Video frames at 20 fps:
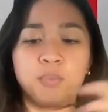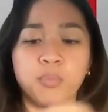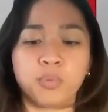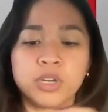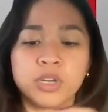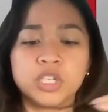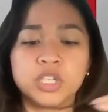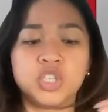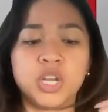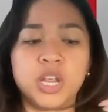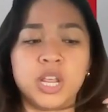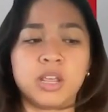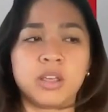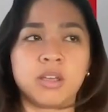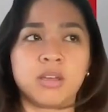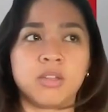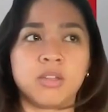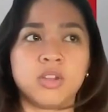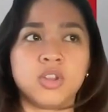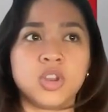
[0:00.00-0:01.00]

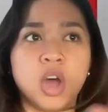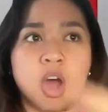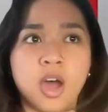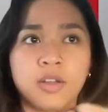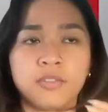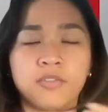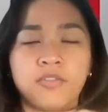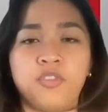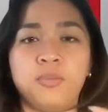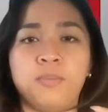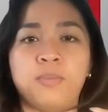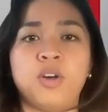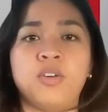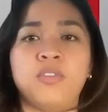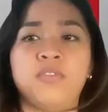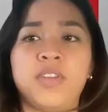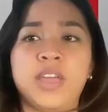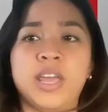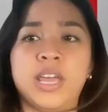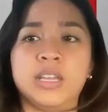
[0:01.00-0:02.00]
bridging
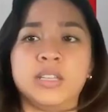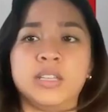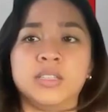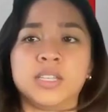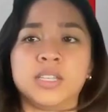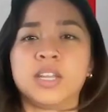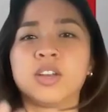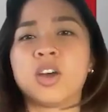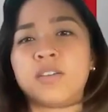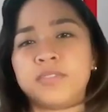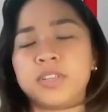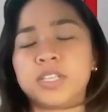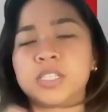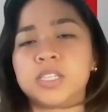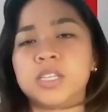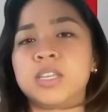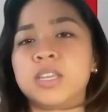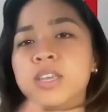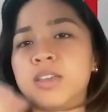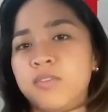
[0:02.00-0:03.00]
non-football fans and
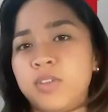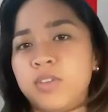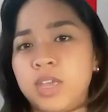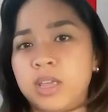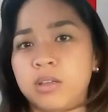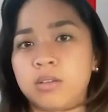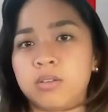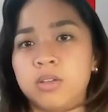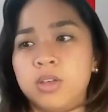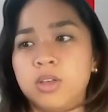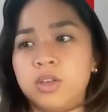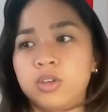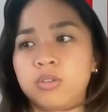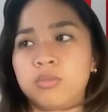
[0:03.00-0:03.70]
obviously giving